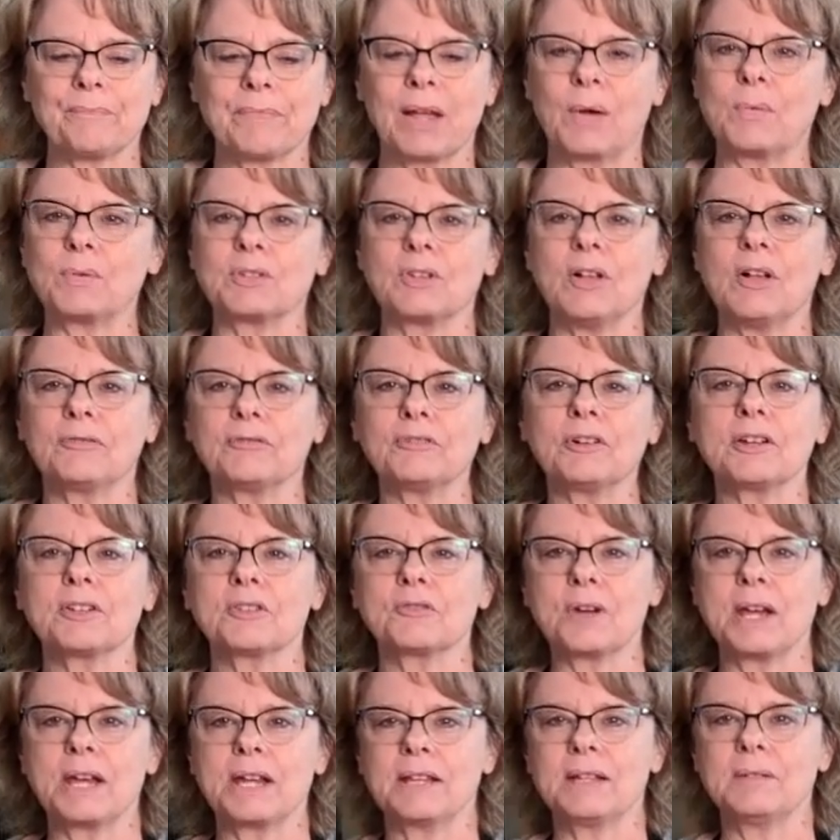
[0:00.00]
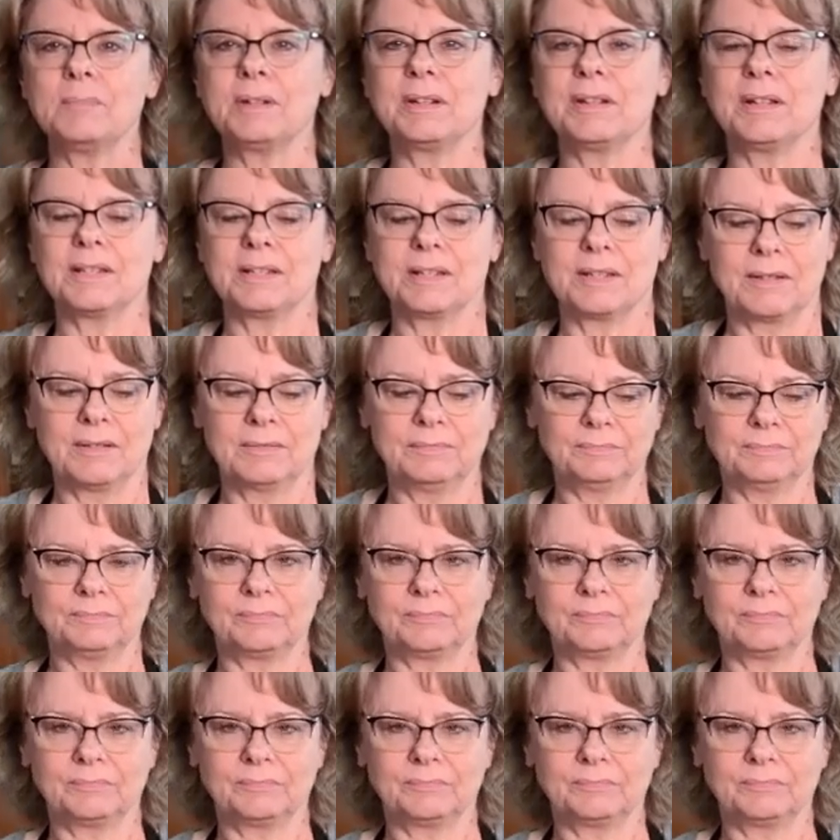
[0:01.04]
I was all frustrated because